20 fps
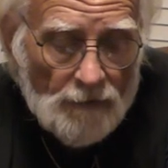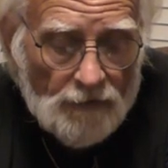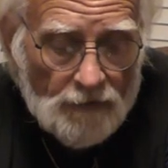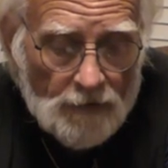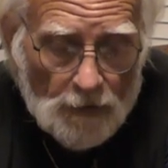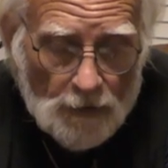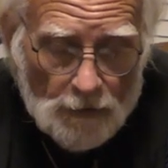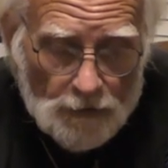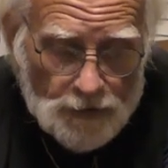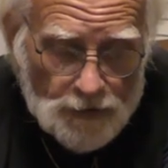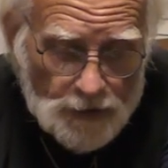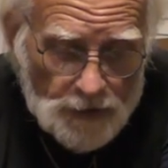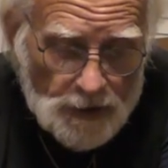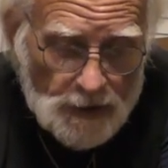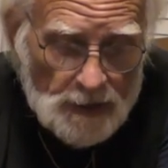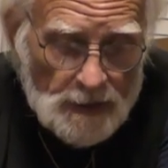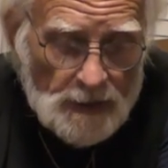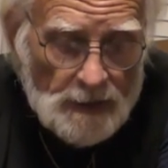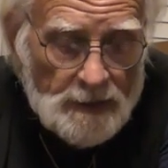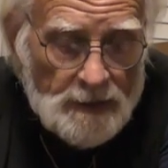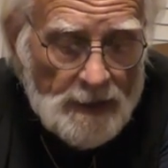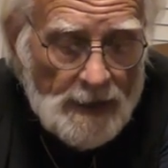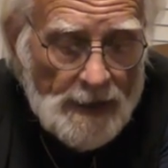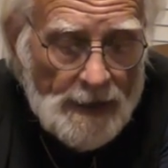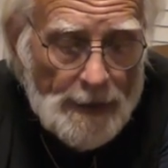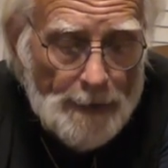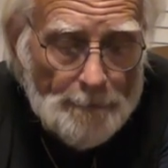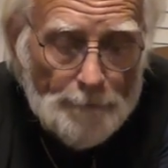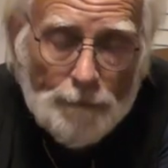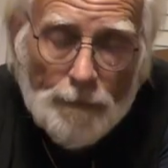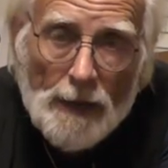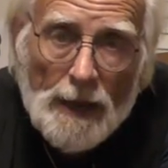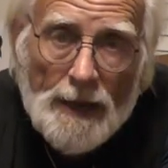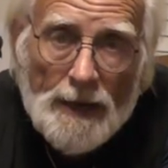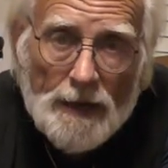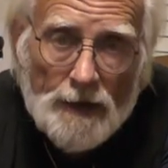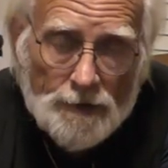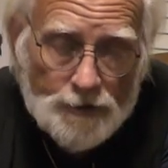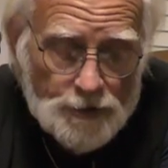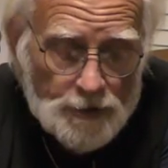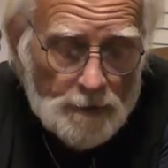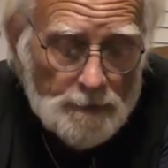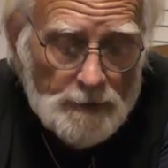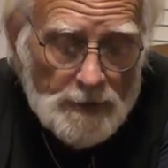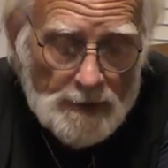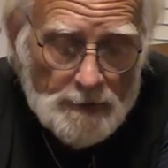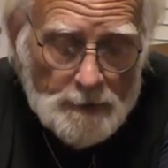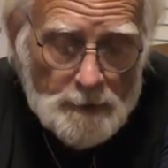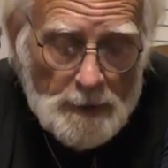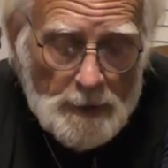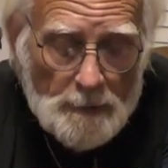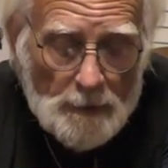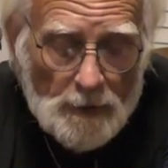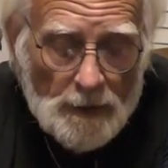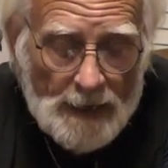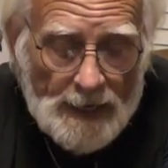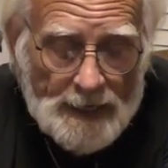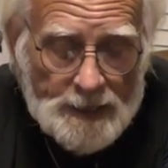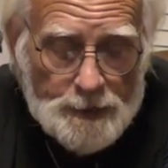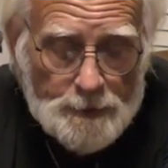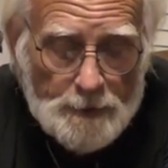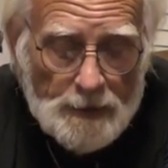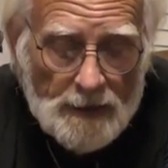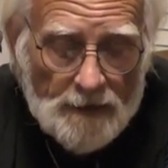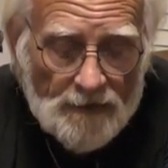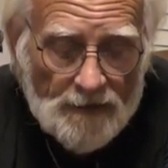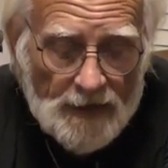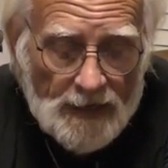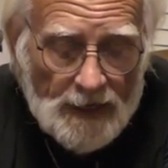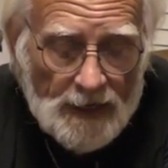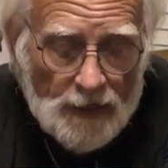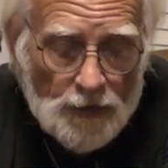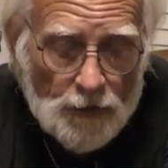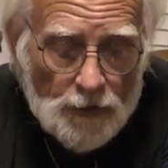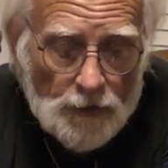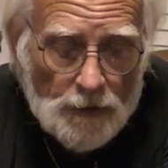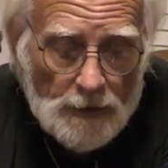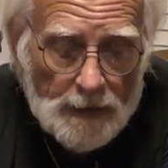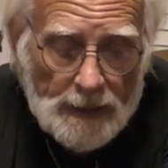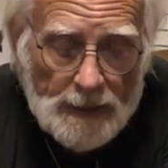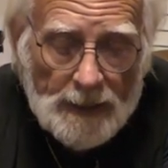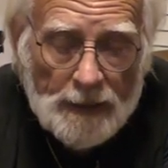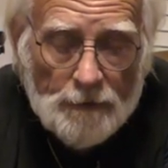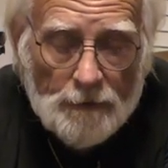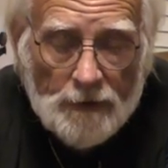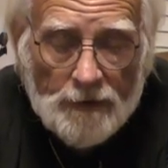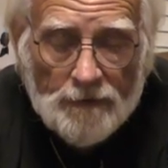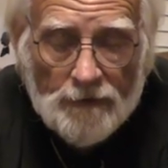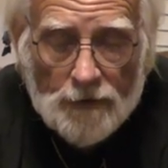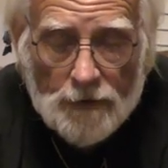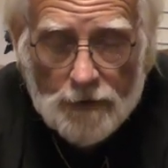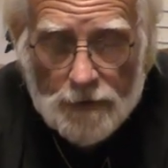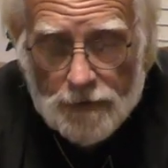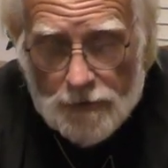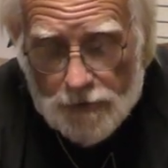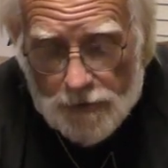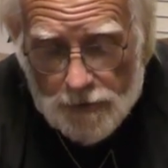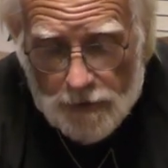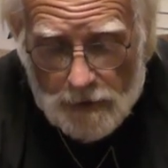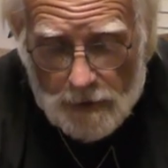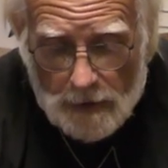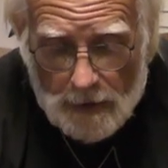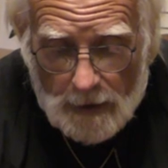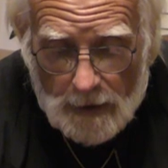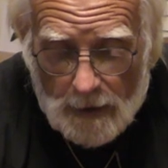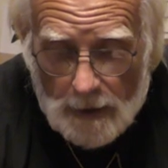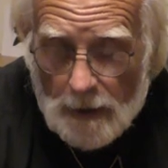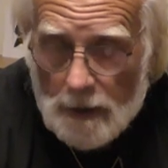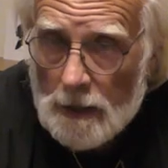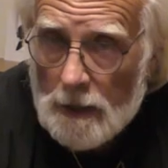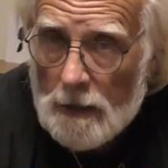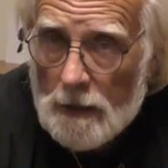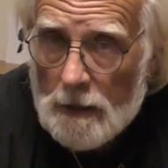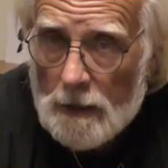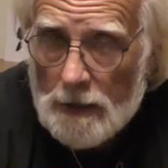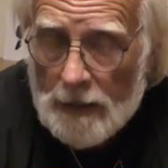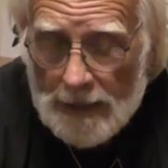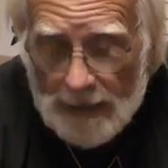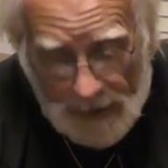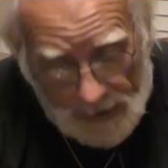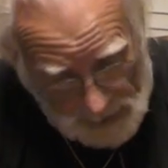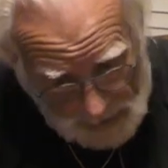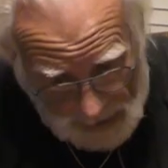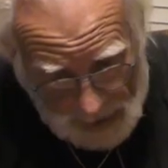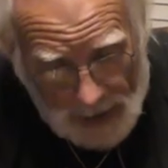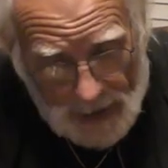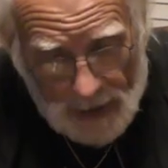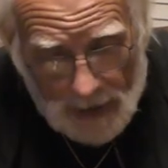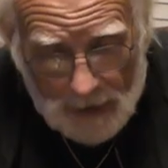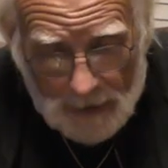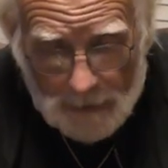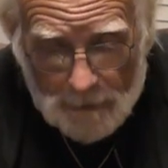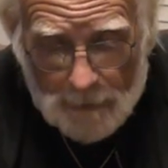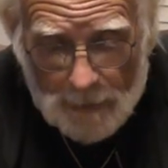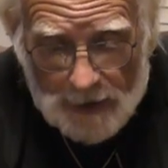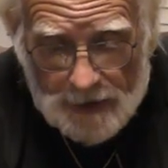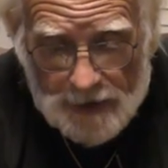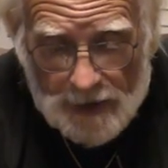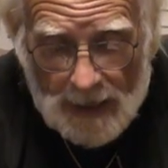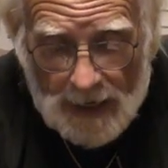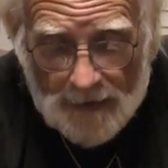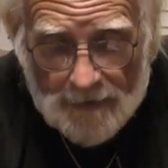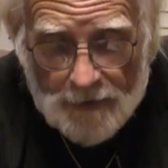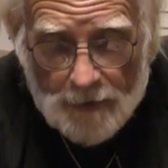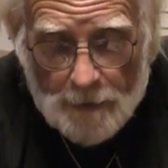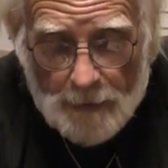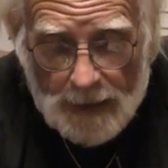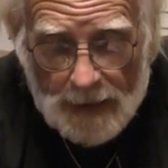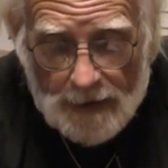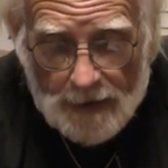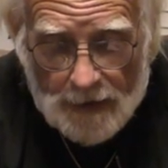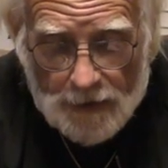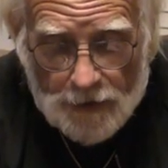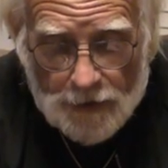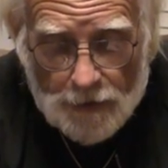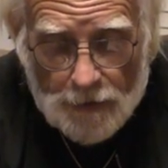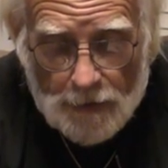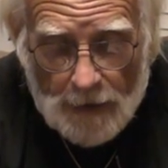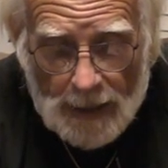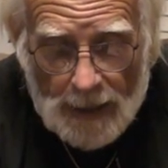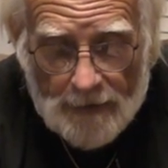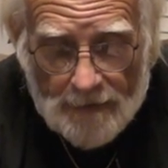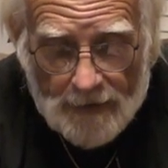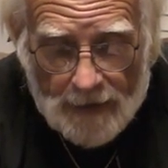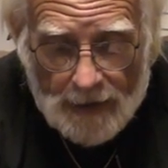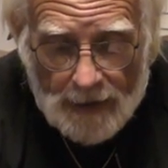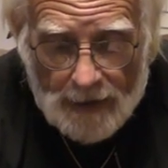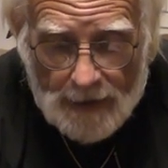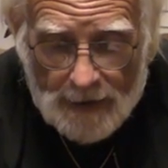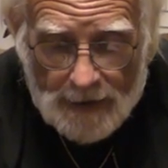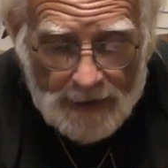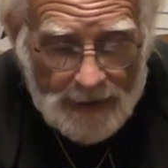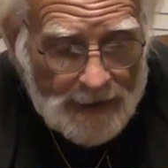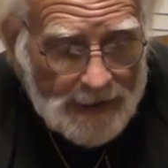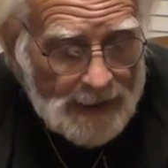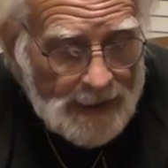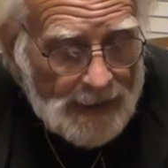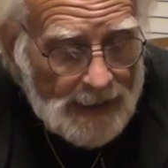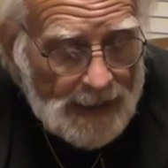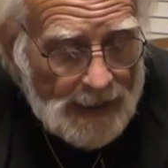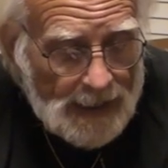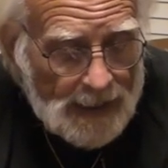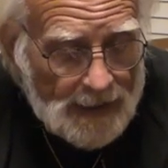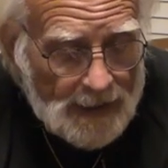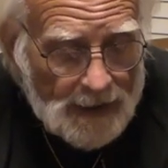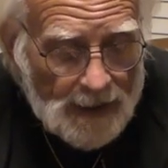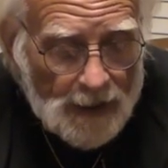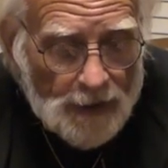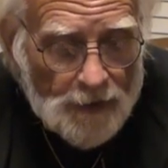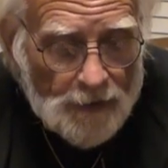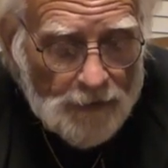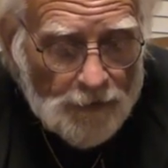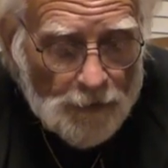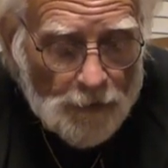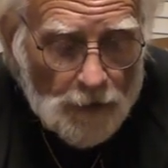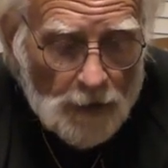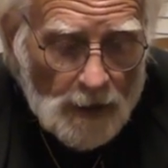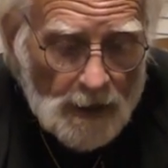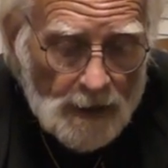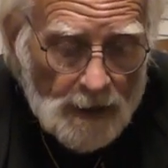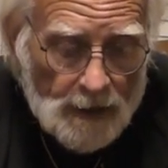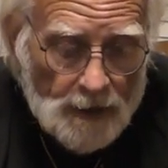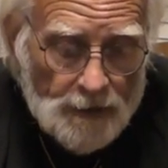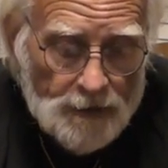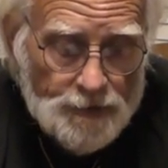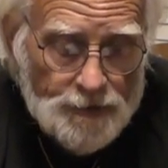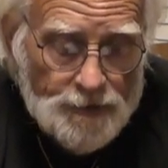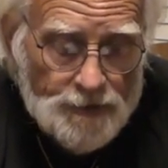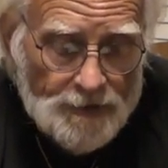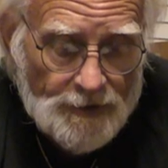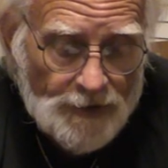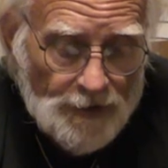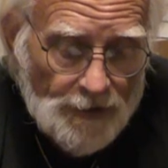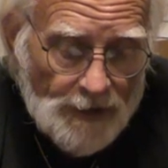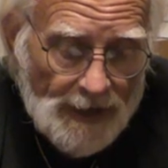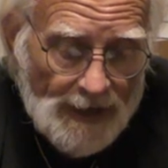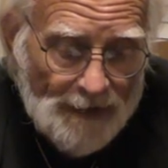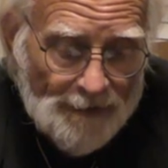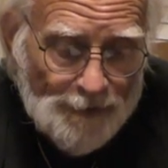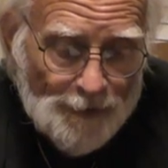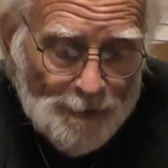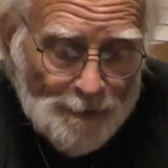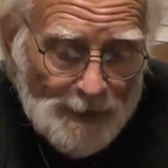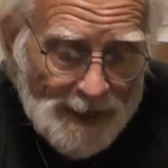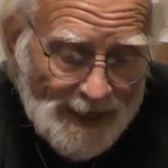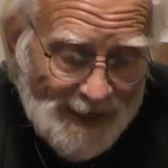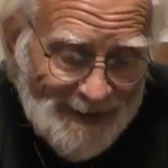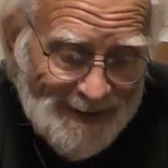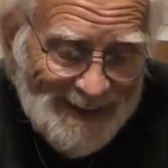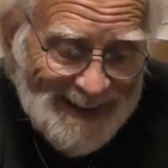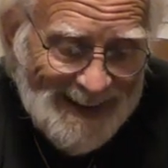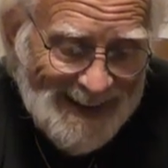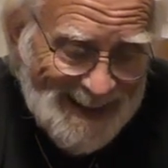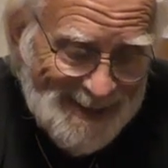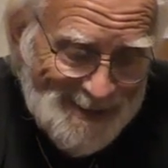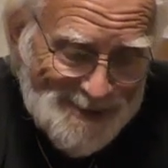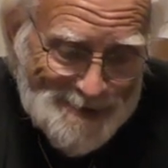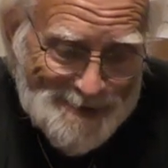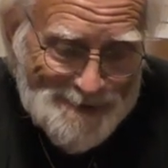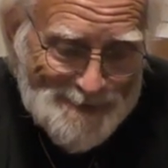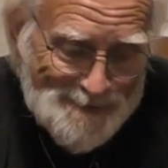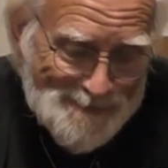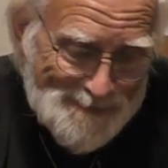floats to the top. Now, sometimes people ask me if they can do it in reverse. You can, but you have to make the two heavy. And the other four cards, you have to make light.